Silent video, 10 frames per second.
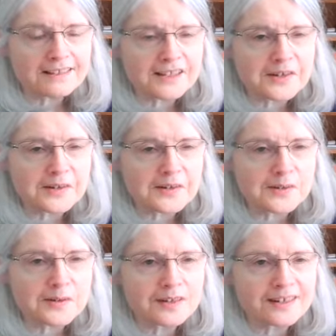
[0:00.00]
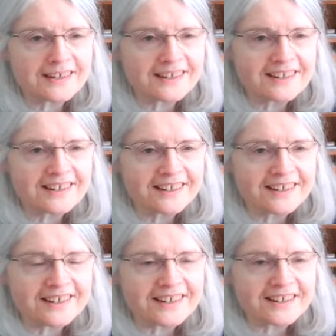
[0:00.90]
Hello,
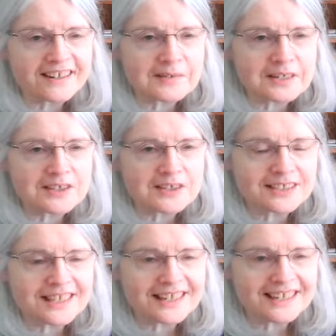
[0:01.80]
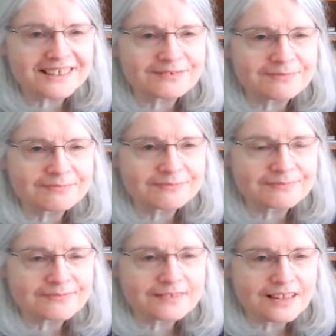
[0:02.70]
how are you today?
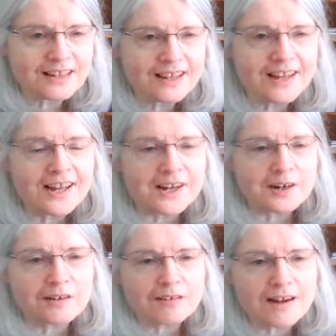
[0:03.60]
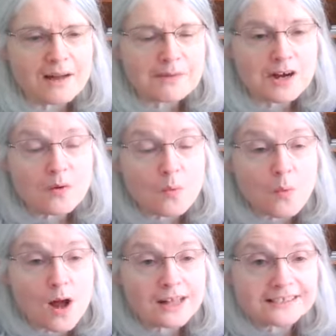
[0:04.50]
Grandma
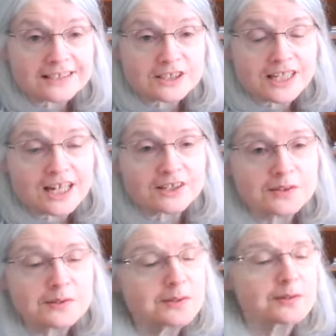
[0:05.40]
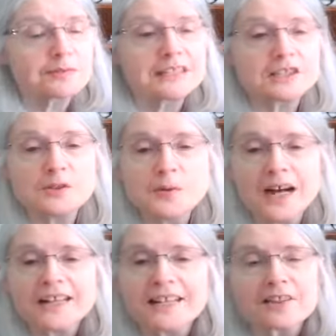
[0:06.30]
wants to tell you or read
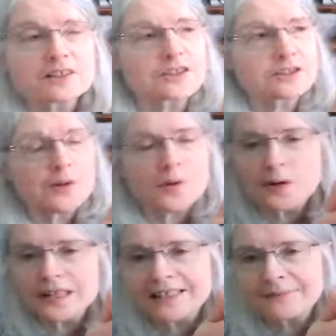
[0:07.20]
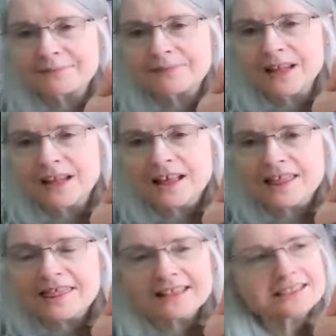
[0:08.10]
you another story.
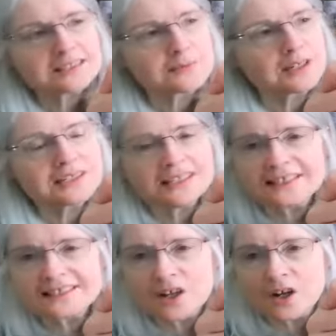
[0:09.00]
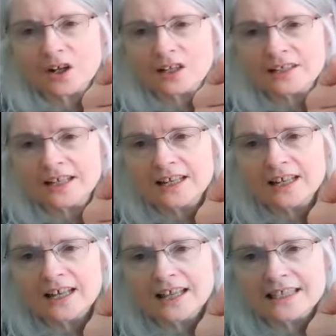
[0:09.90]
This one is called
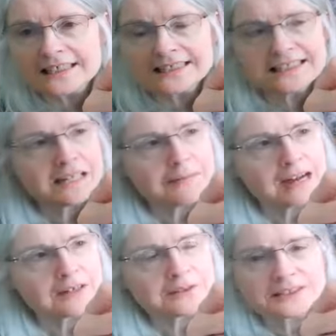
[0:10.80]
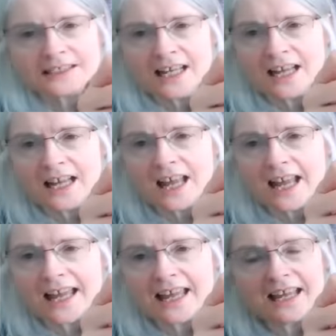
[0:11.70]
The City Mouse
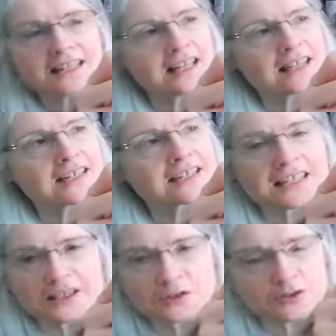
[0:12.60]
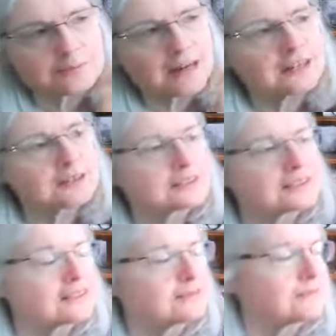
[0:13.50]
and the Country
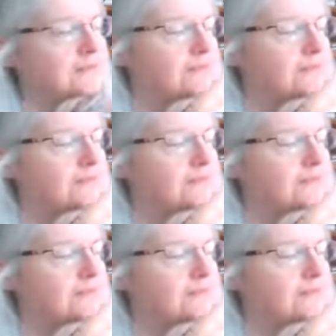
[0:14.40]
Mouse.